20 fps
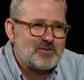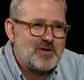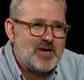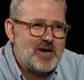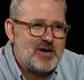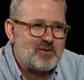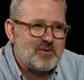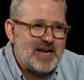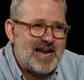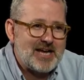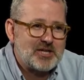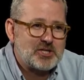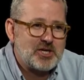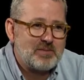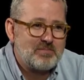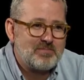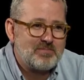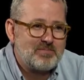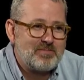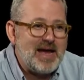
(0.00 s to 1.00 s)
know, and actually
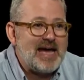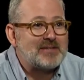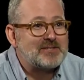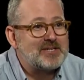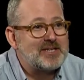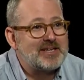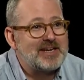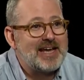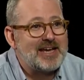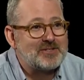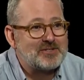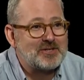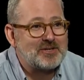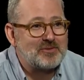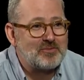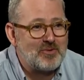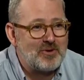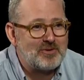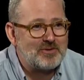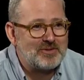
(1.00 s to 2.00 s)
Pasadena has a good
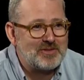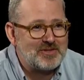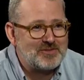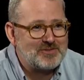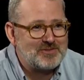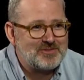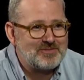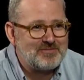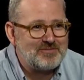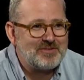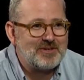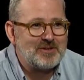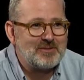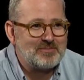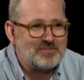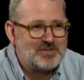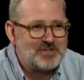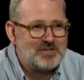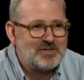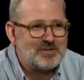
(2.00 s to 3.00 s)
role in this film
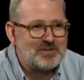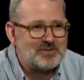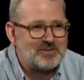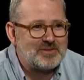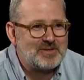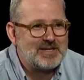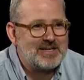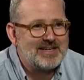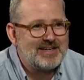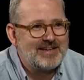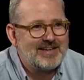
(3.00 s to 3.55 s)
Really? Yeah, too. that's right.